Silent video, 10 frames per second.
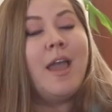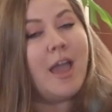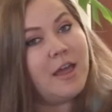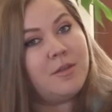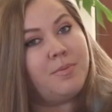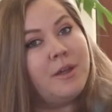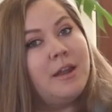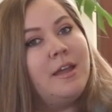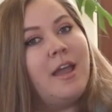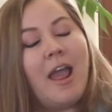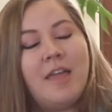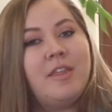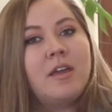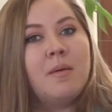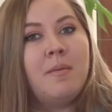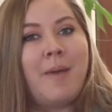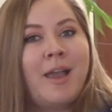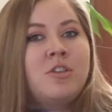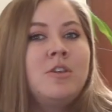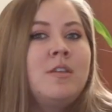and the planet, and they come in
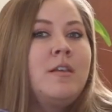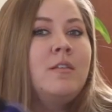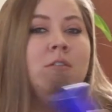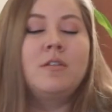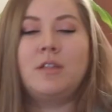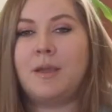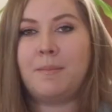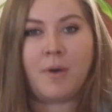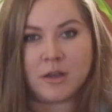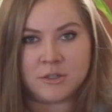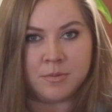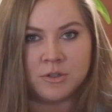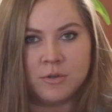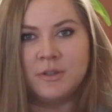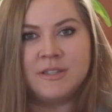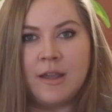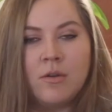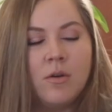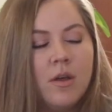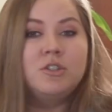packaging that is nearly impossible to
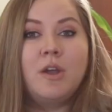recycle.